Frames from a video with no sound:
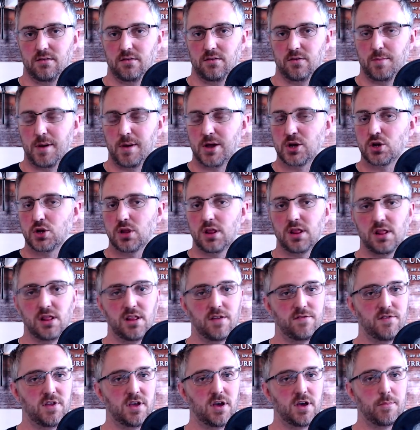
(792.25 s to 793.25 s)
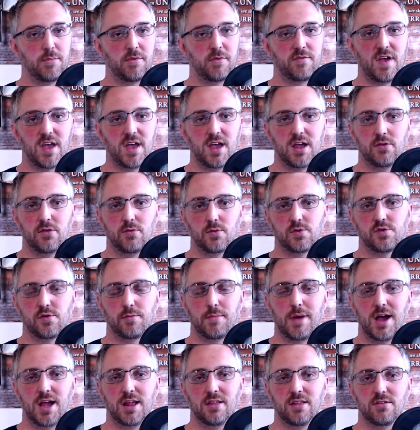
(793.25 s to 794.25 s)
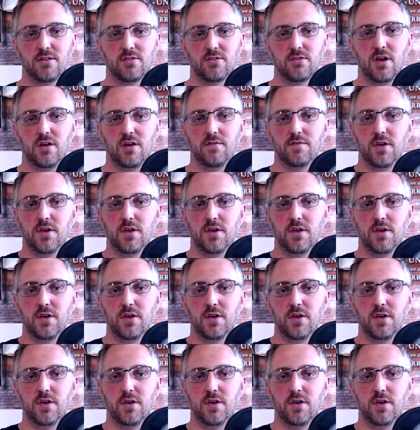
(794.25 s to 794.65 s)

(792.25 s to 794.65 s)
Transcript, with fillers: Especially the lifting up of hands, which reminds us of